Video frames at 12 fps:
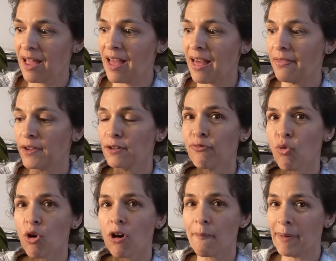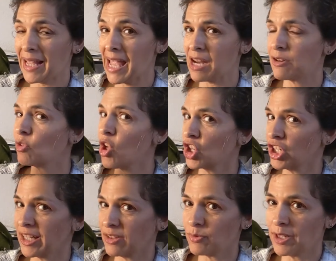and therefore my cat no longer
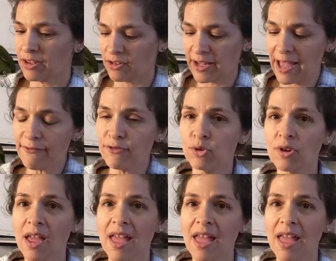gets regular cat food.